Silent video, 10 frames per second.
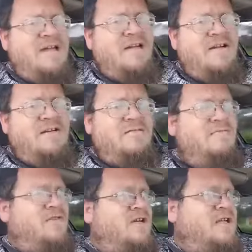101,
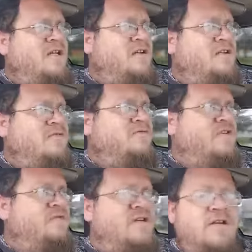102
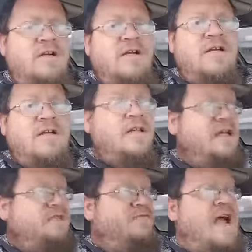fever.
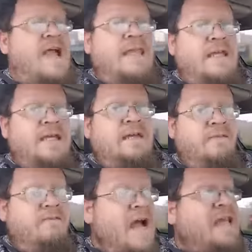That's
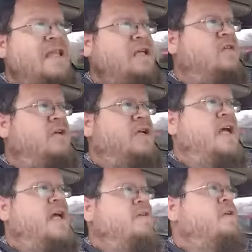finally going
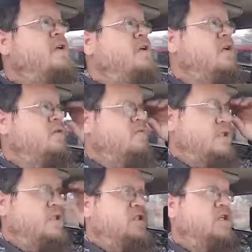down,
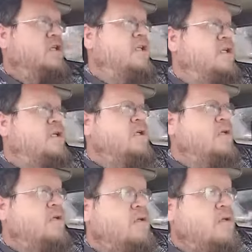which is good.
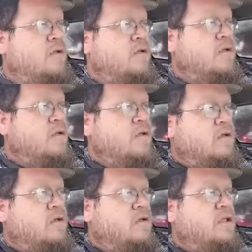
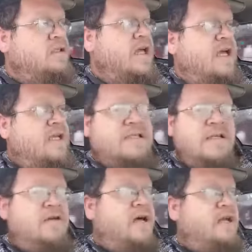This guy doesn't
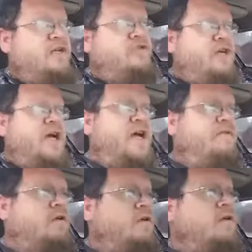know how to
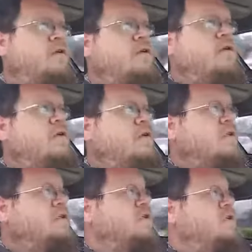drive,
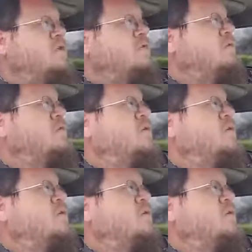so.